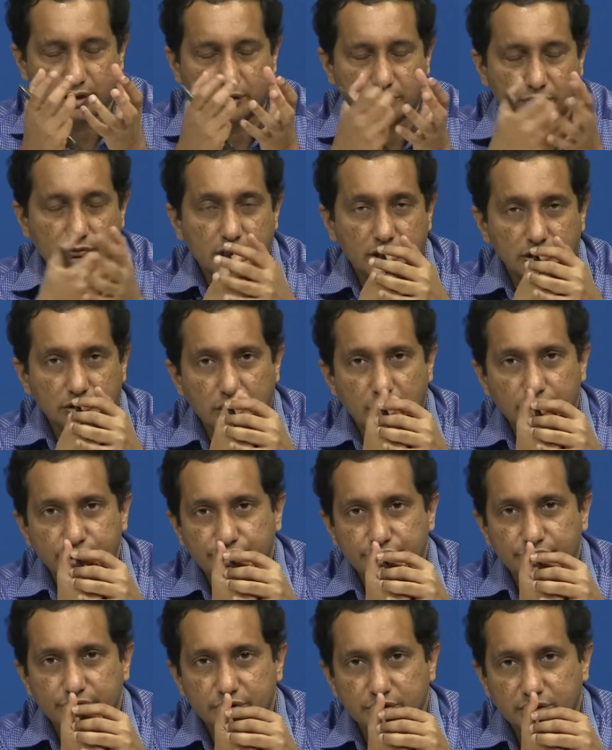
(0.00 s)
what
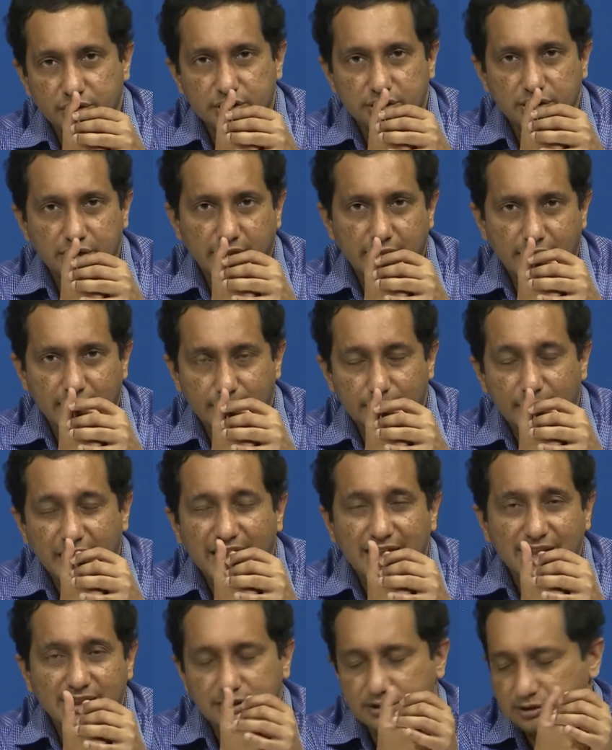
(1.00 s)
constitutes the
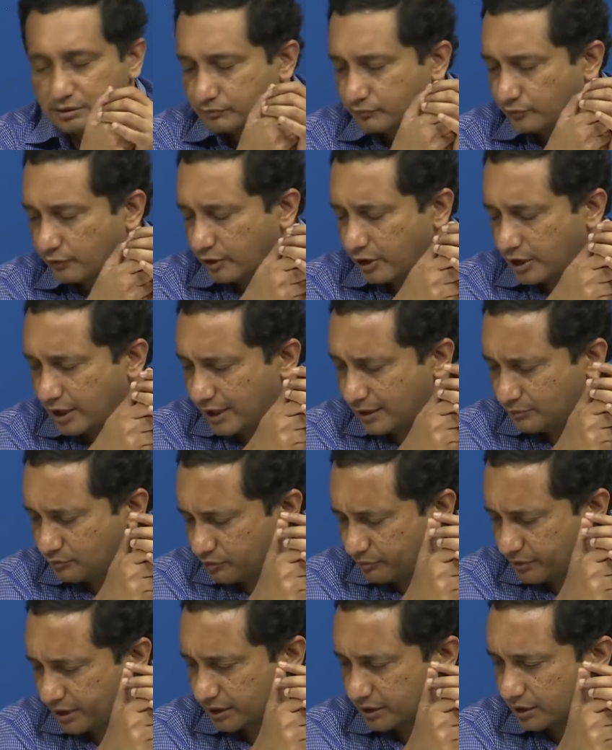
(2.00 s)
mechanism for eye
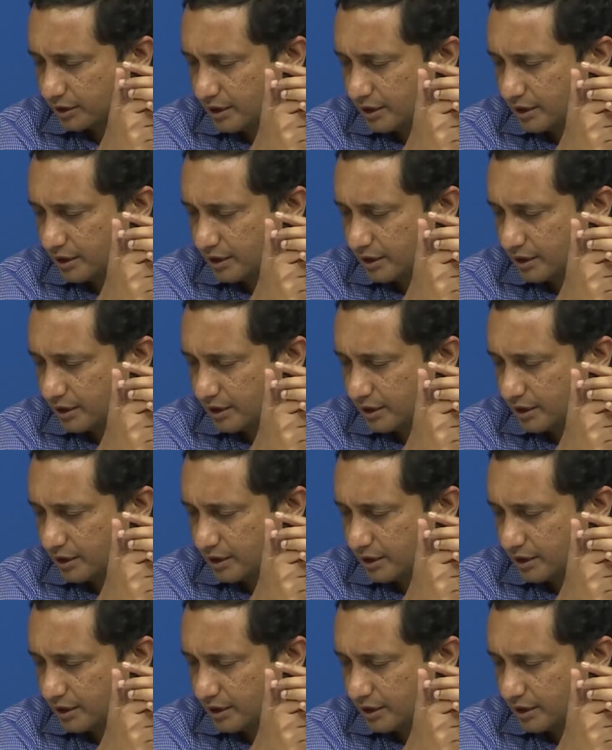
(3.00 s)
movement